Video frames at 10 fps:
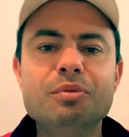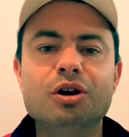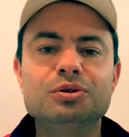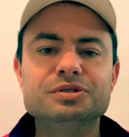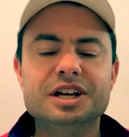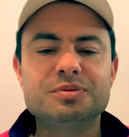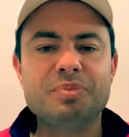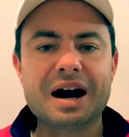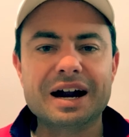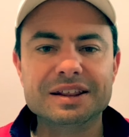models as
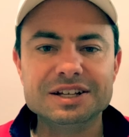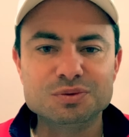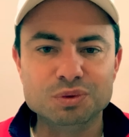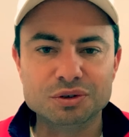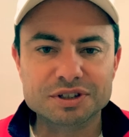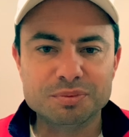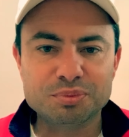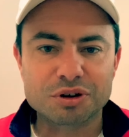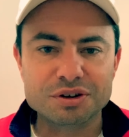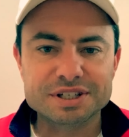part of this Wilson
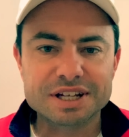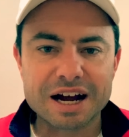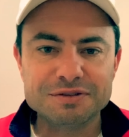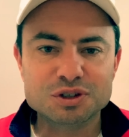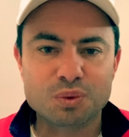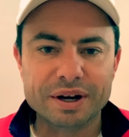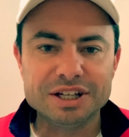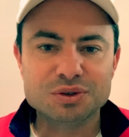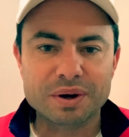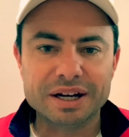Pro Staff
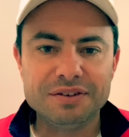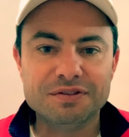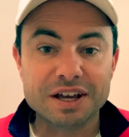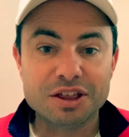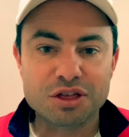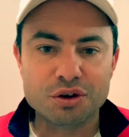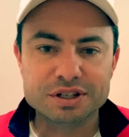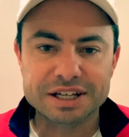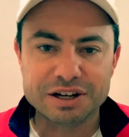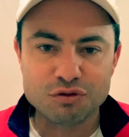2020
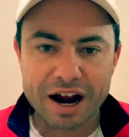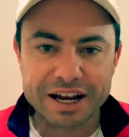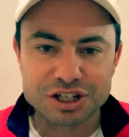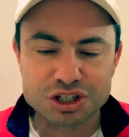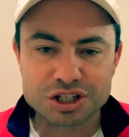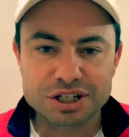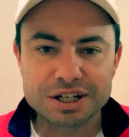v13 range.